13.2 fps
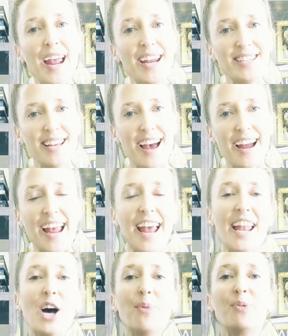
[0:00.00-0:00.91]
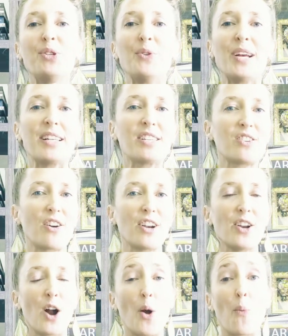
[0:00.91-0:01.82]
a deck and helps you get
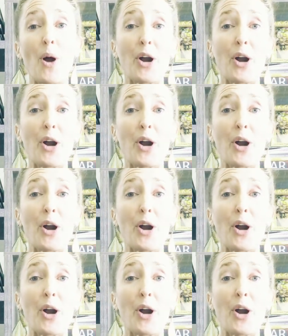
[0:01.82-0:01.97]
started on